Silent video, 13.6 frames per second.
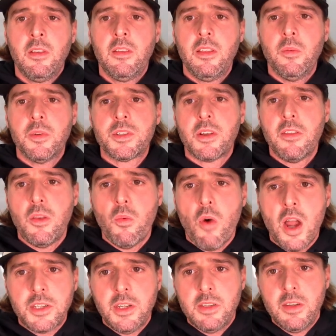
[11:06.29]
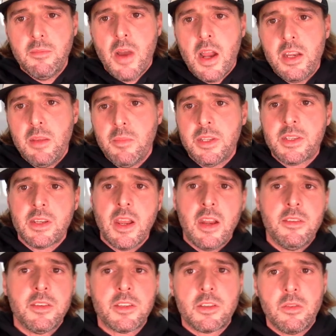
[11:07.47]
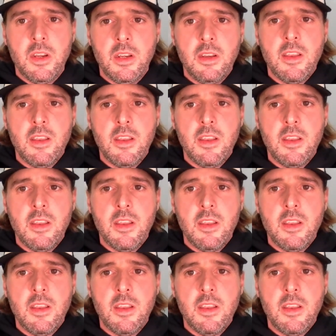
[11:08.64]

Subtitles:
that was on the Washington Monument side of the street,